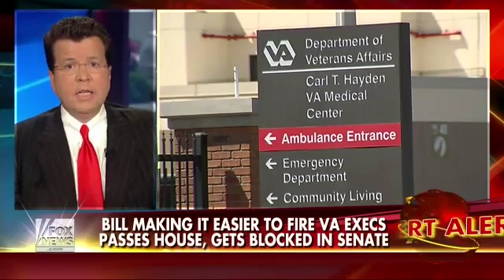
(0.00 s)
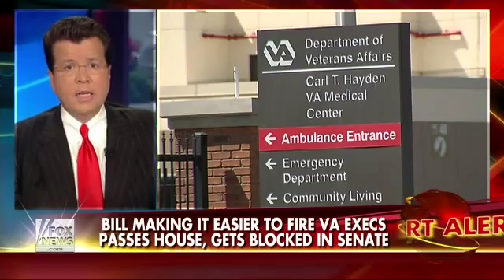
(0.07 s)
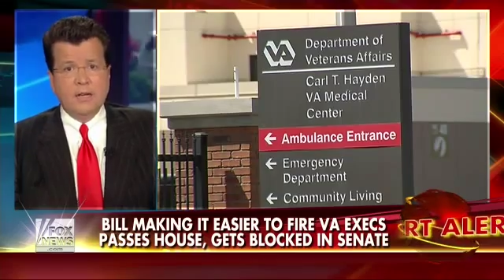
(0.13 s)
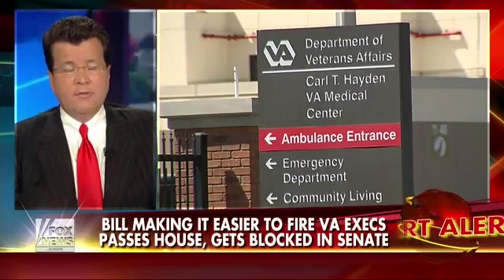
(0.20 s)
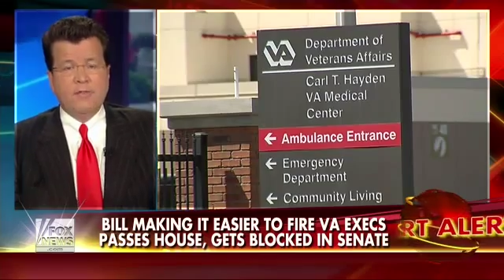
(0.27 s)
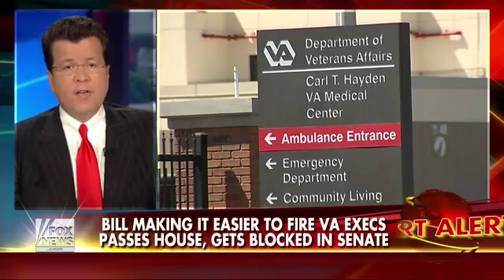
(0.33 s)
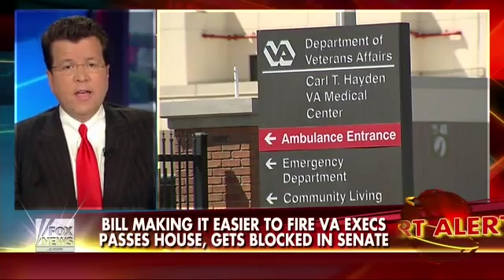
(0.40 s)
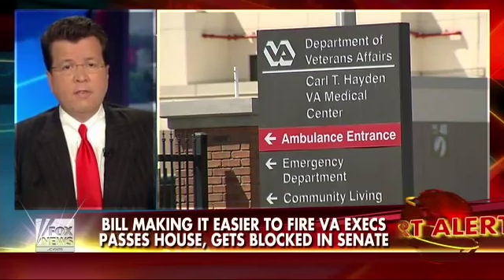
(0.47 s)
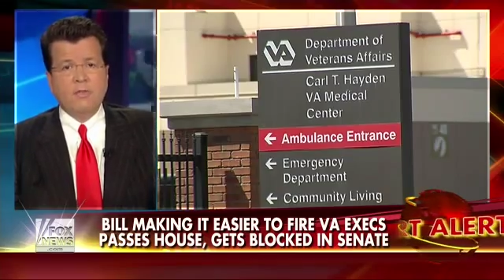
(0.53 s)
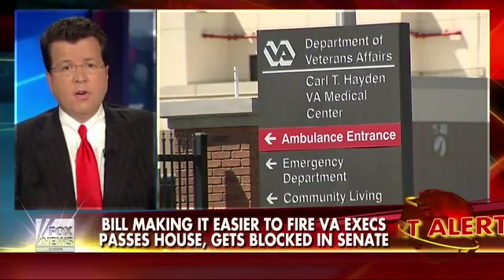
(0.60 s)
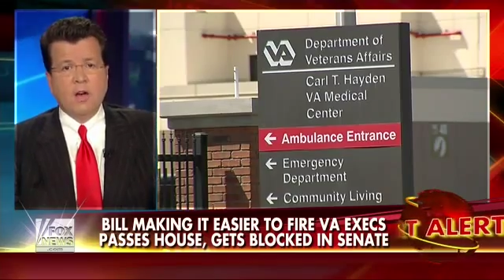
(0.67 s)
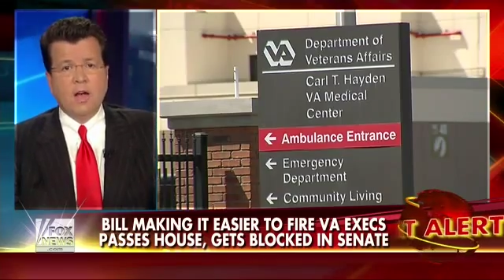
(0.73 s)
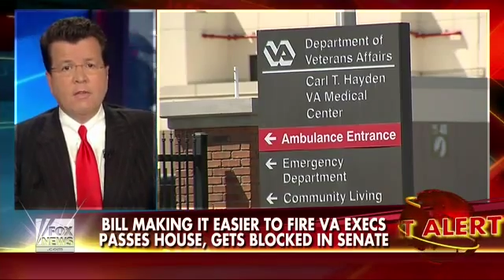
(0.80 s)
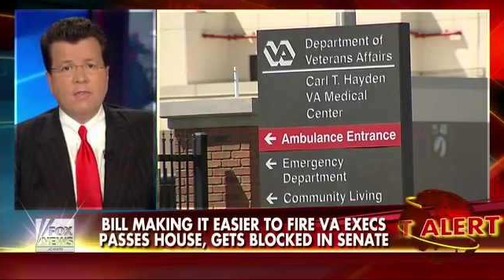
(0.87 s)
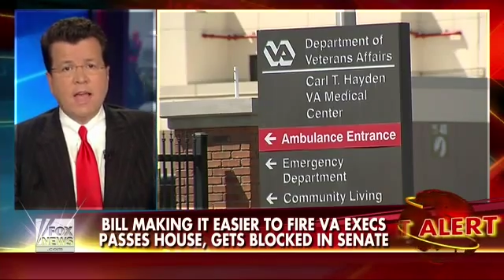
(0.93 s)
in
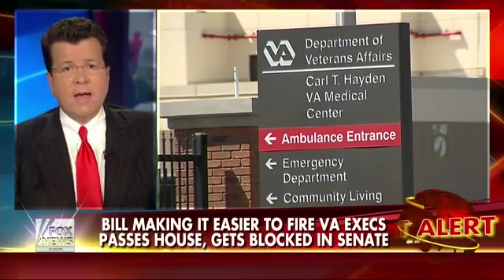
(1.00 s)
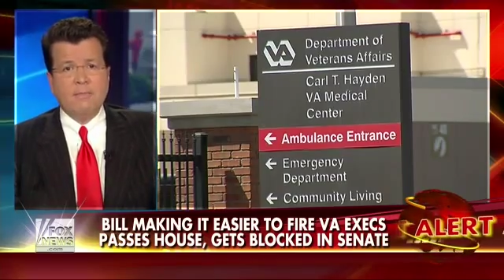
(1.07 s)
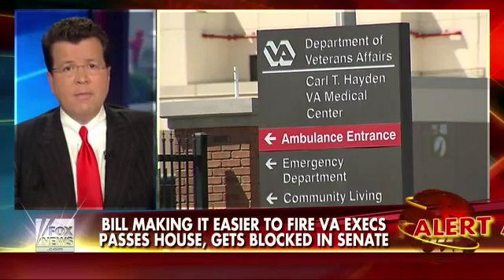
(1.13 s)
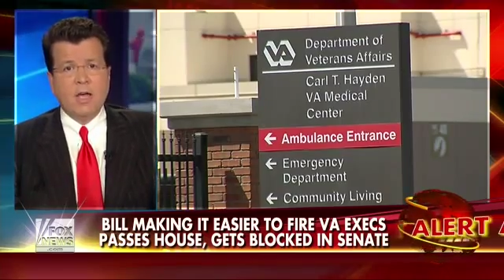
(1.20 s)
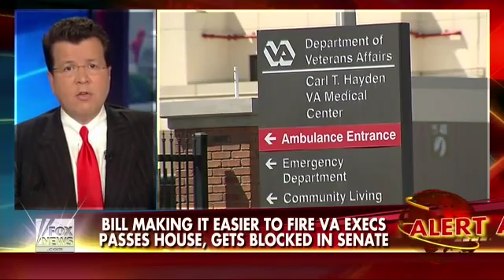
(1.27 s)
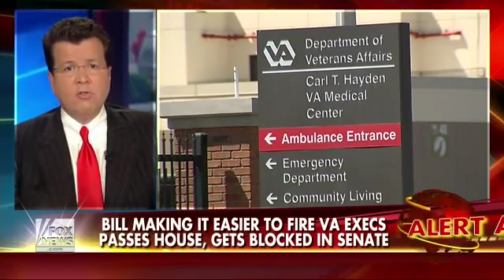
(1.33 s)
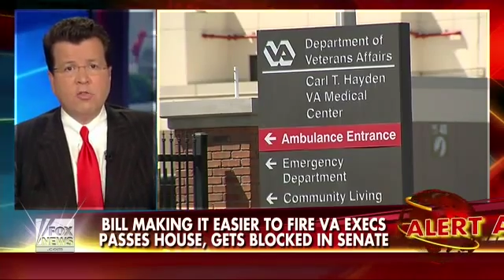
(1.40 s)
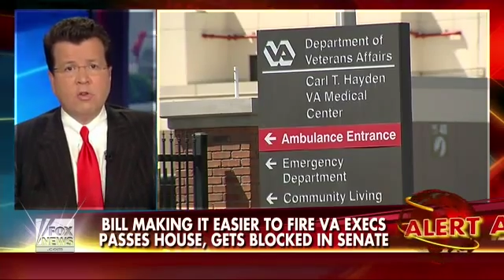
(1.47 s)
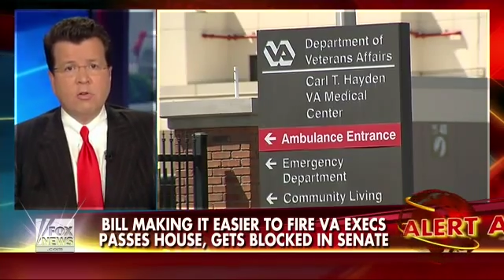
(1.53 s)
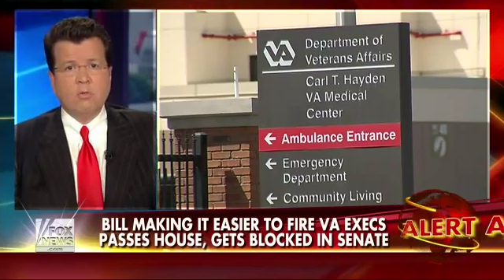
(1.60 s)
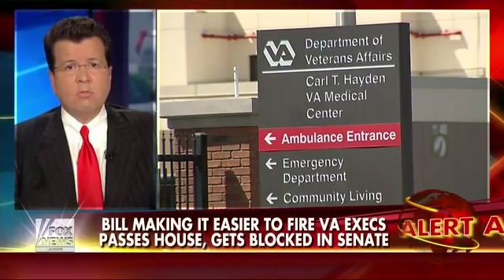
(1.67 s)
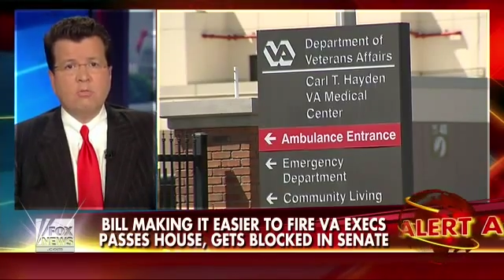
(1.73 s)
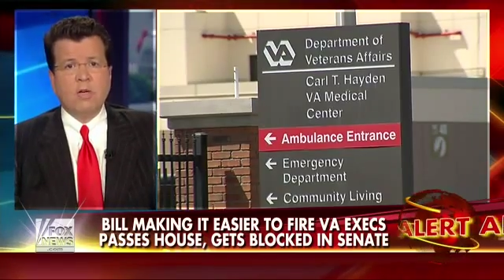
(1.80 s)
favor of that measure.